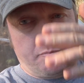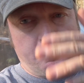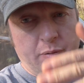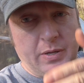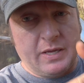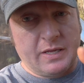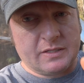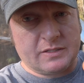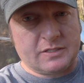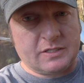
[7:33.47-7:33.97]

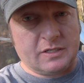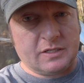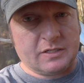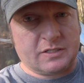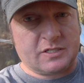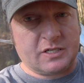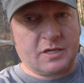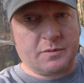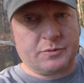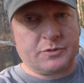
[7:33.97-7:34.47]
pits in the
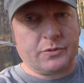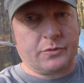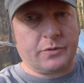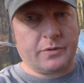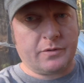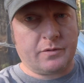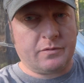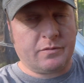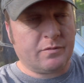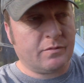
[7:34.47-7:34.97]

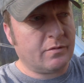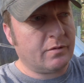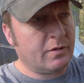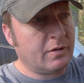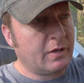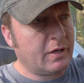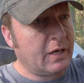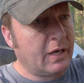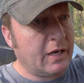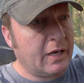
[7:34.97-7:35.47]
subsoil,
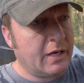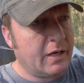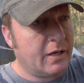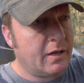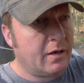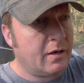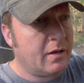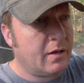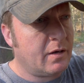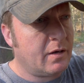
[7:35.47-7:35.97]
and